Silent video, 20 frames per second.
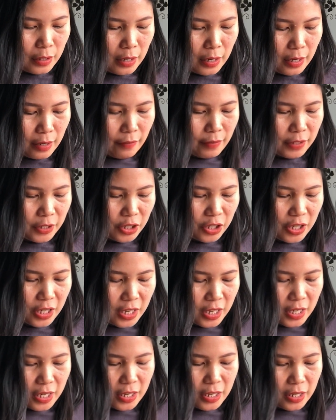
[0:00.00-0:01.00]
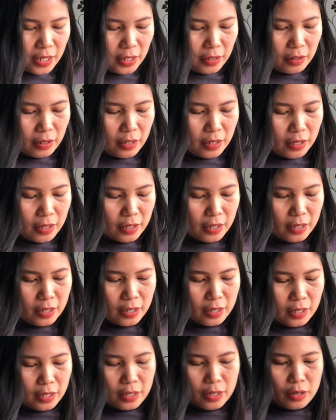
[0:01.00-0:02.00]
have a chill
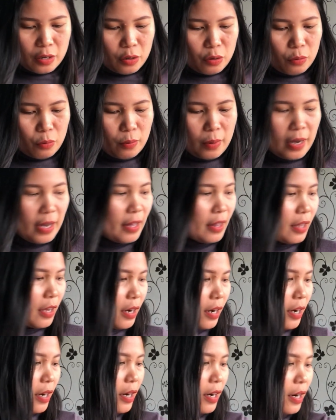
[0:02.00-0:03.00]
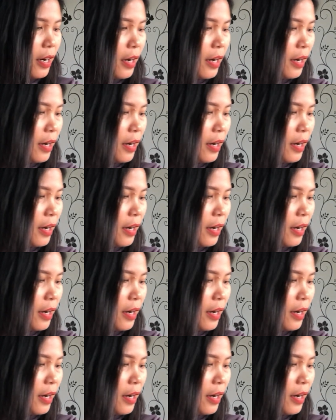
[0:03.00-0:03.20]
weather